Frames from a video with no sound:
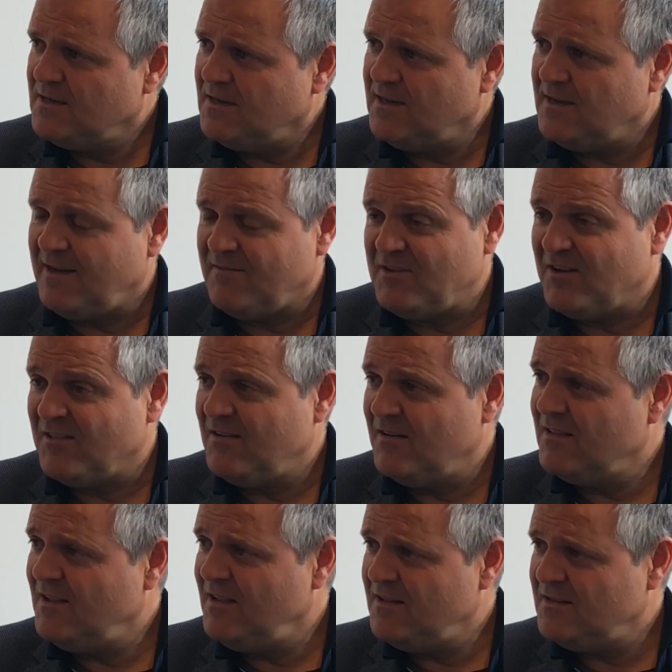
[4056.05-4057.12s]
after
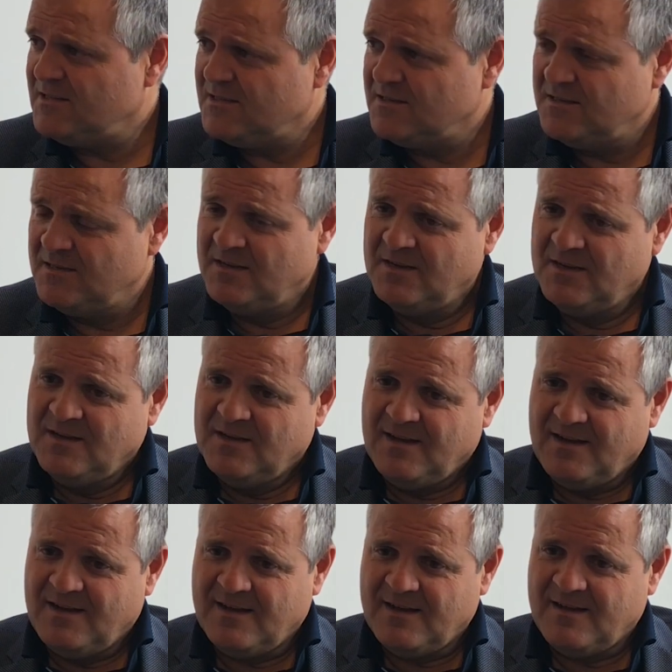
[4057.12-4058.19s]
30 years,
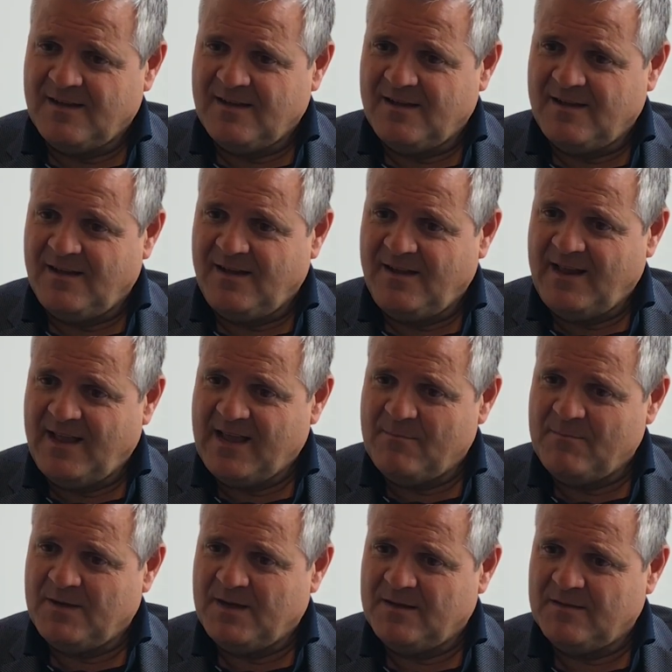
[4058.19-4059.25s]
and I
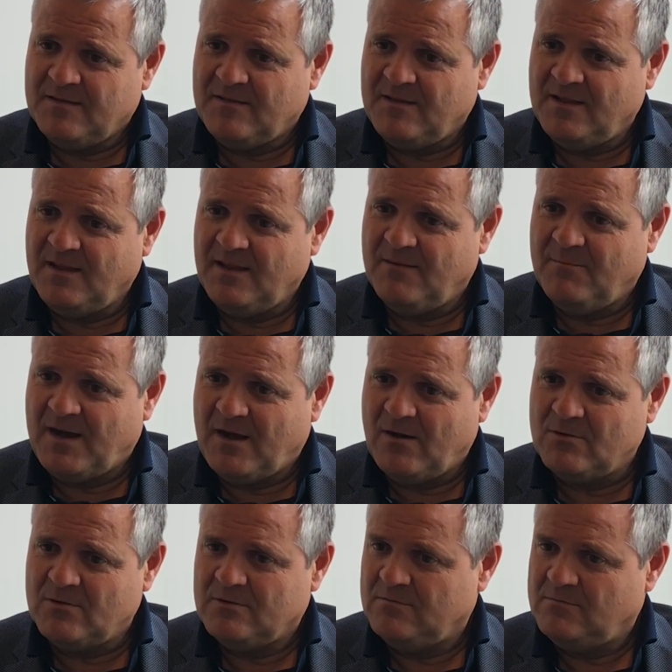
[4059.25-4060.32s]
am thinking
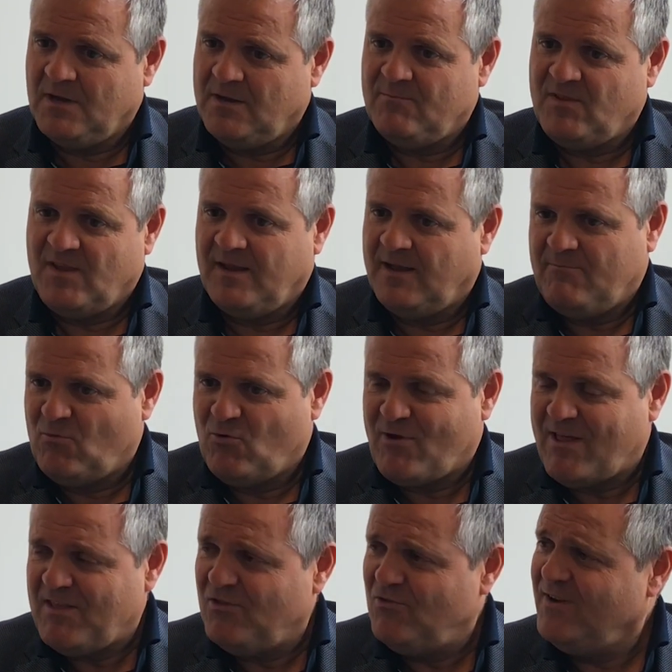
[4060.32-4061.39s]
about, I'm
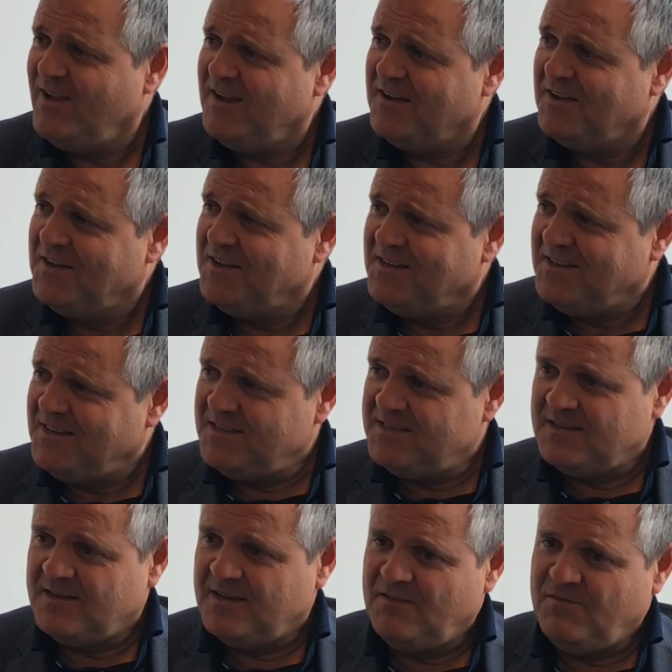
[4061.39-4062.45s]
already doing,
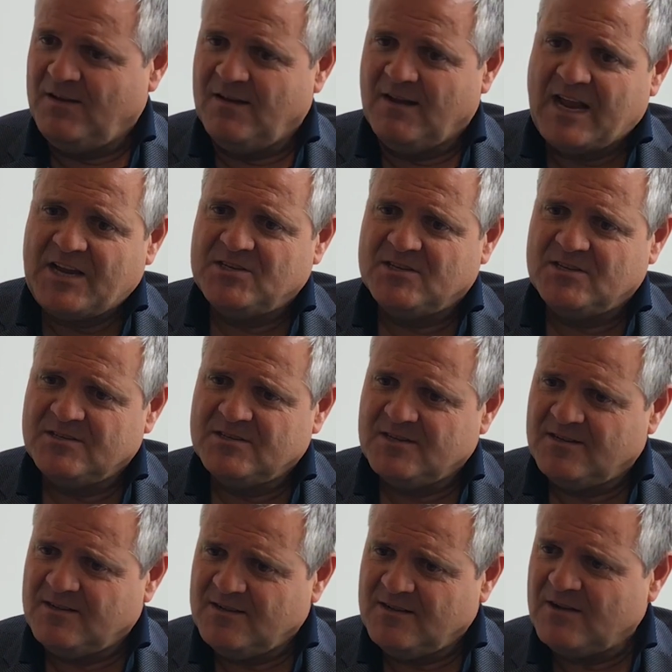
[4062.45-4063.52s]
is giving lectures
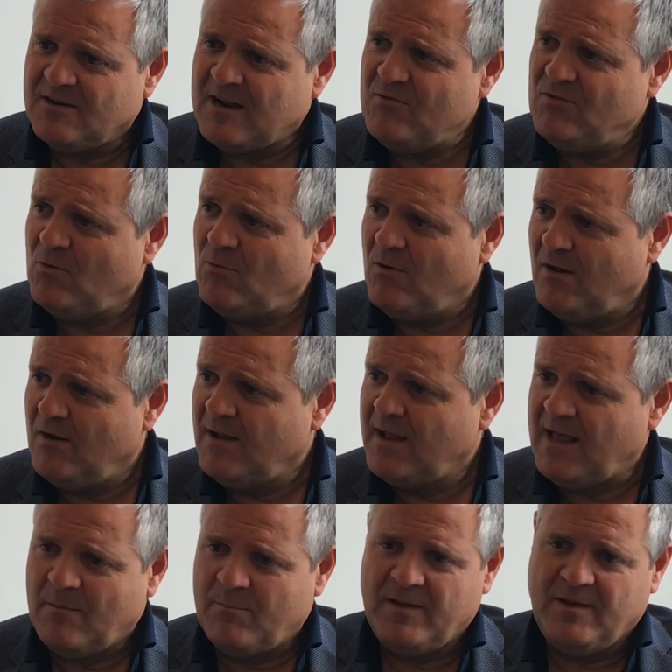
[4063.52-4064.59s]
around the world,
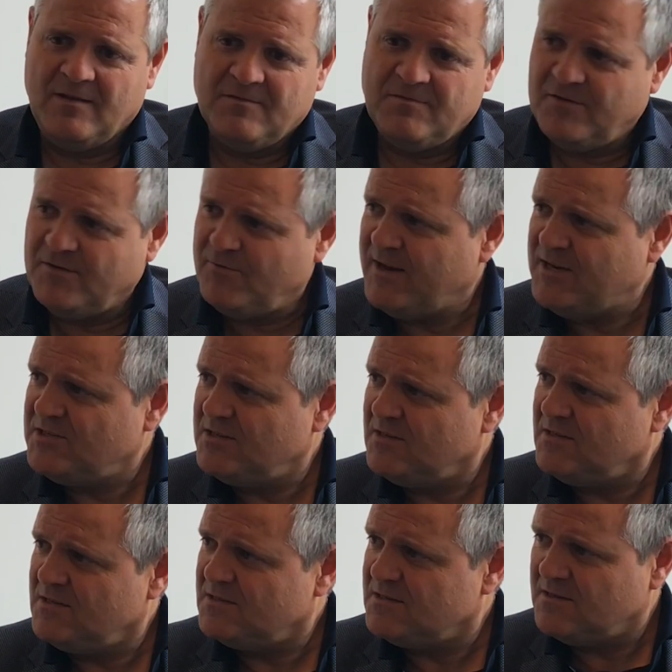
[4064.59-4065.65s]
helping
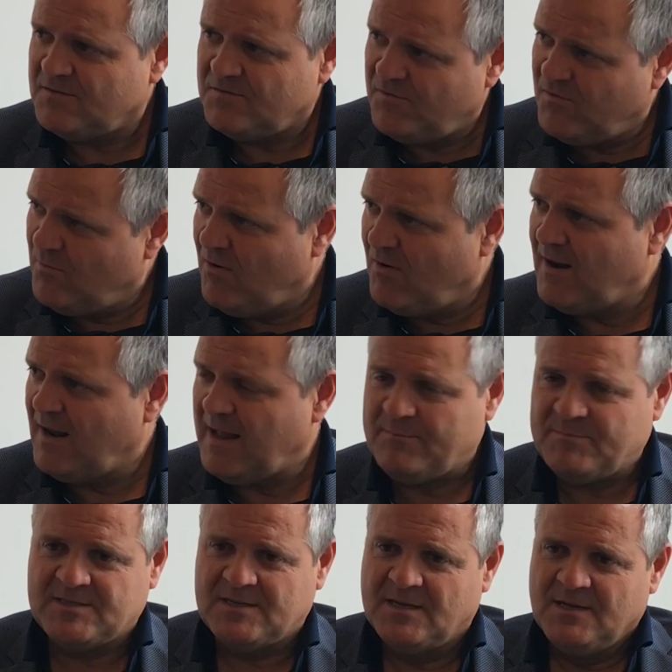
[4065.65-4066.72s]
federations, football
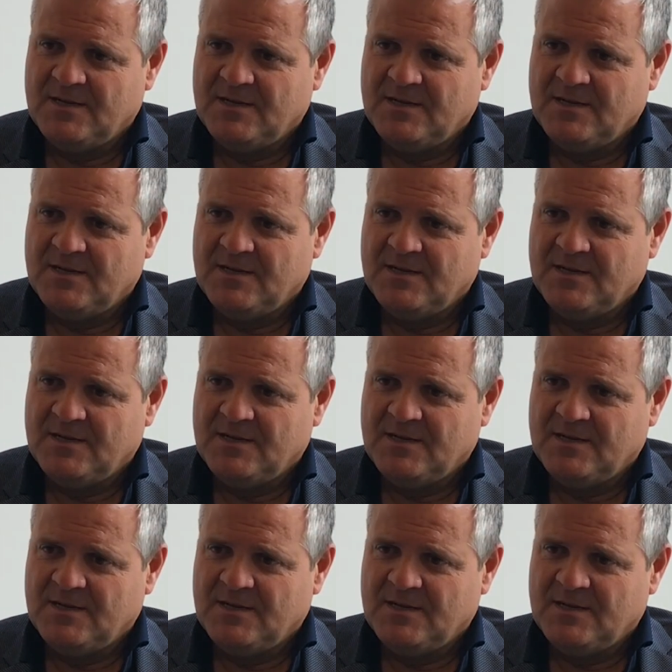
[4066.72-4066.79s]
clubs,